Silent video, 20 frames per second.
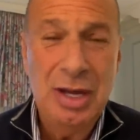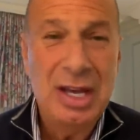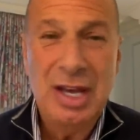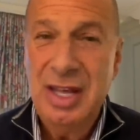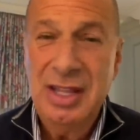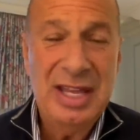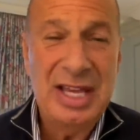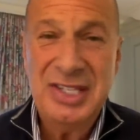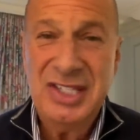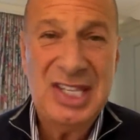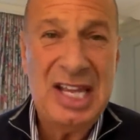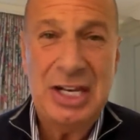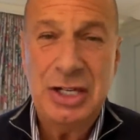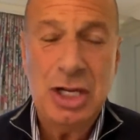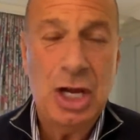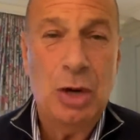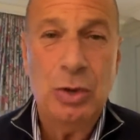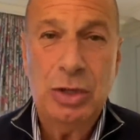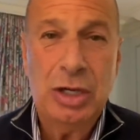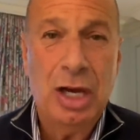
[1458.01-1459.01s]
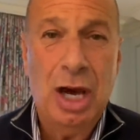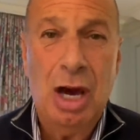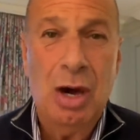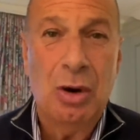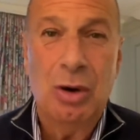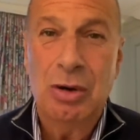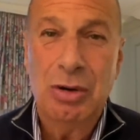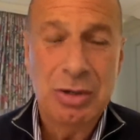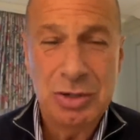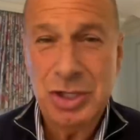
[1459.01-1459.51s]
They said, Don't go.
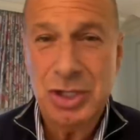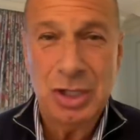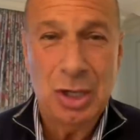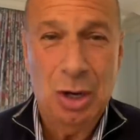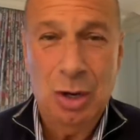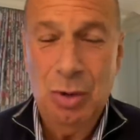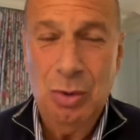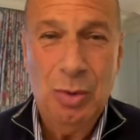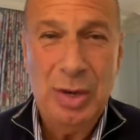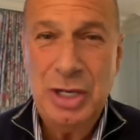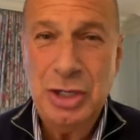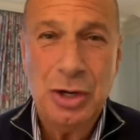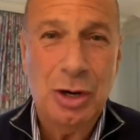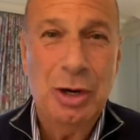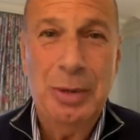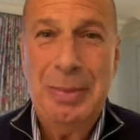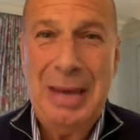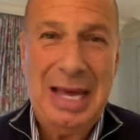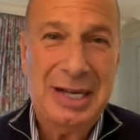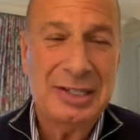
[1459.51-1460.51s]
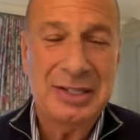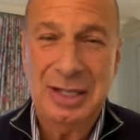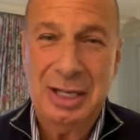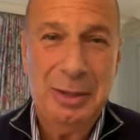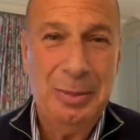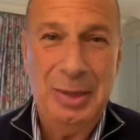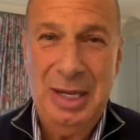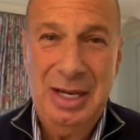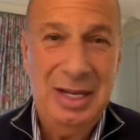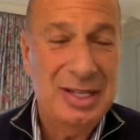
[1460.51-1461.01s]
So we turned back to the
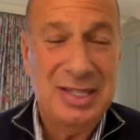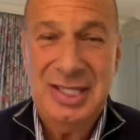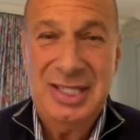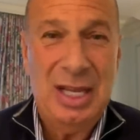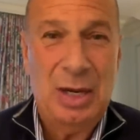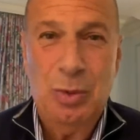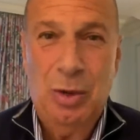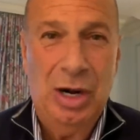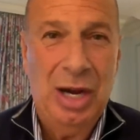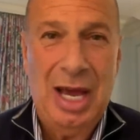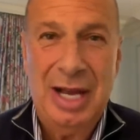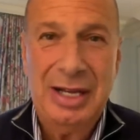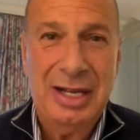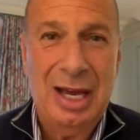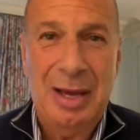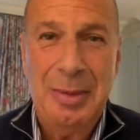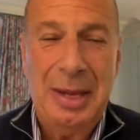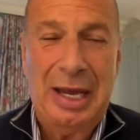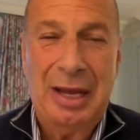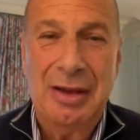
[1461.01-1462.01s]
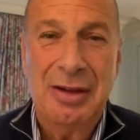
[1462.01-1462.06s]
committee and said, We're not coming.